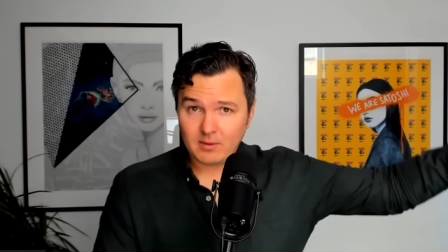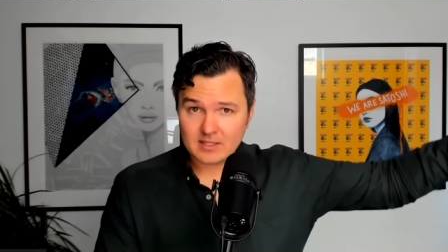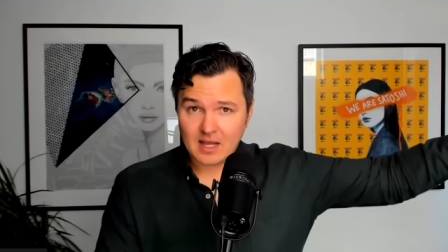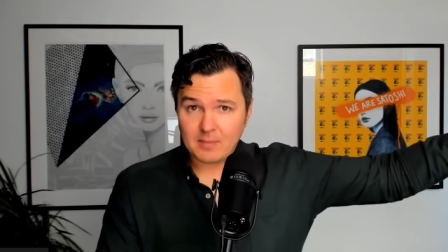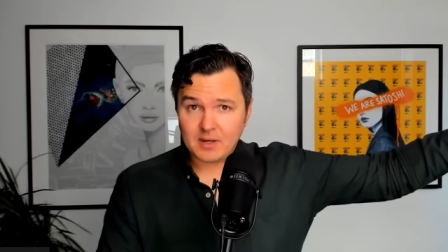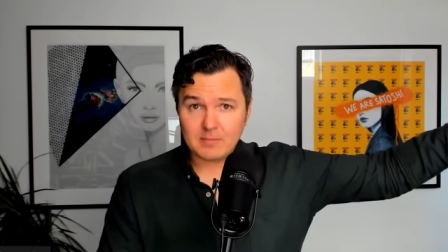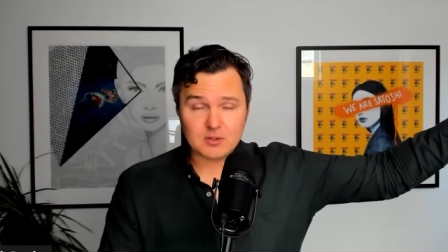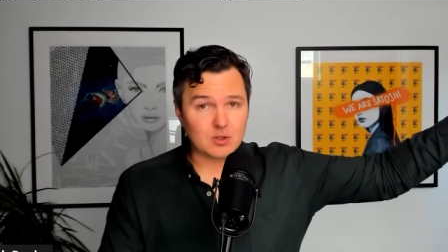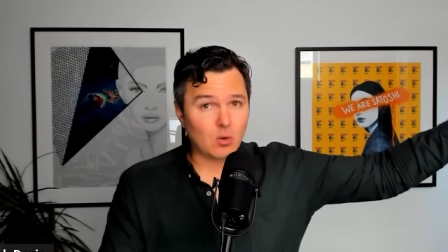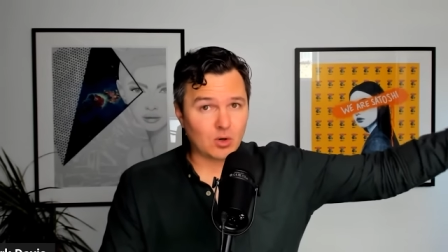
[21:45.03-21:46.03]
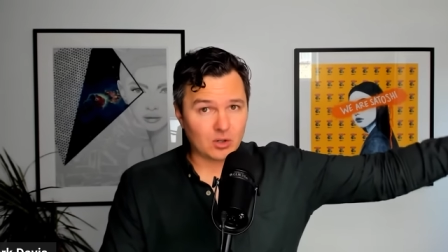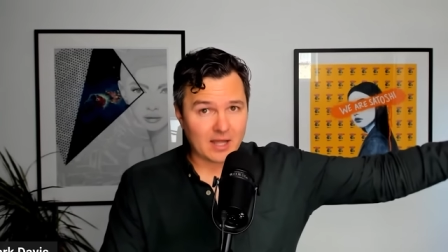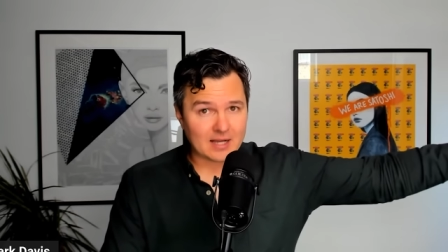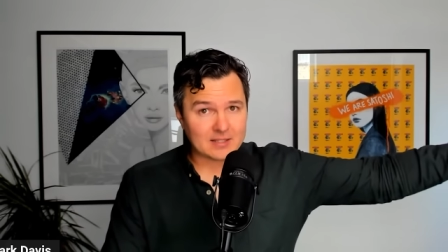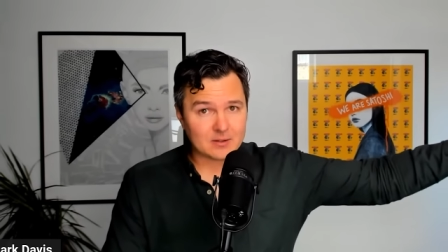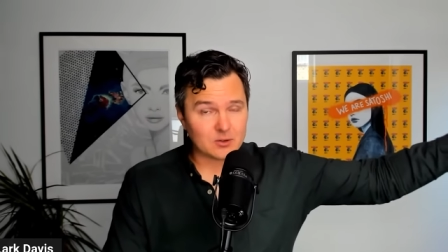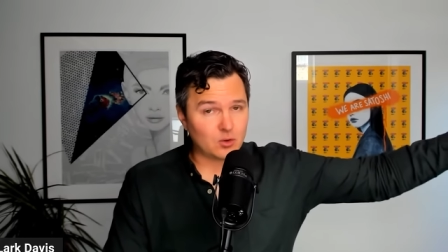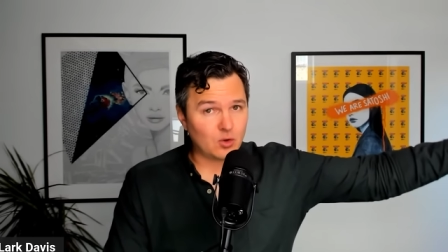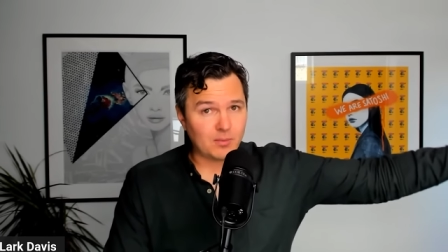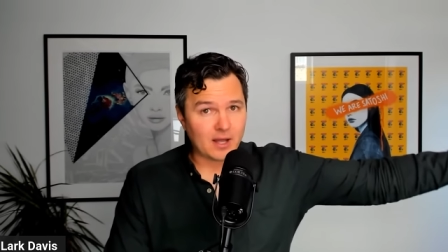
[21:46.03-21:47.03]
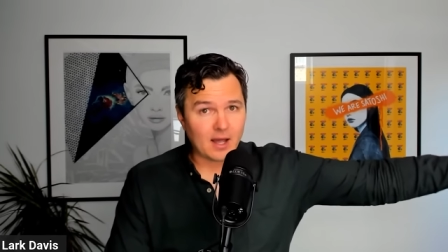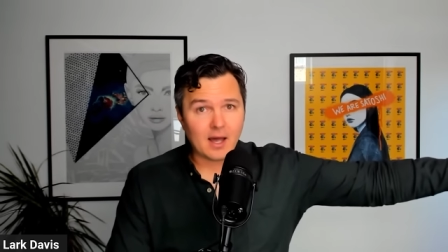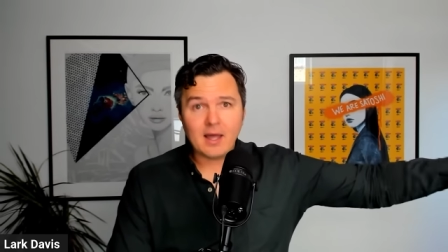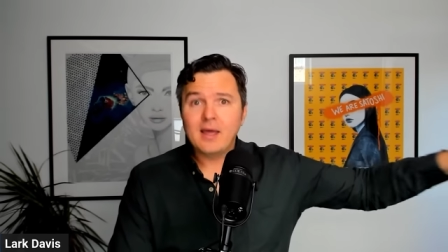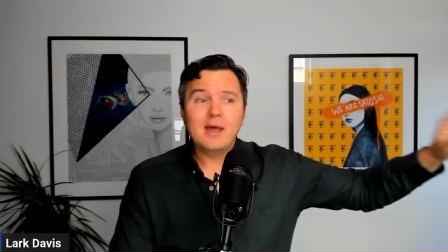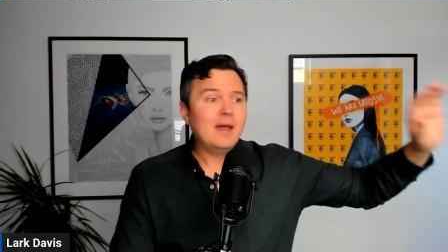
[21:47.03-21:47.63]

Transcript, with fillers: When the top comes, there's no orderly exit. There's no kumbaya.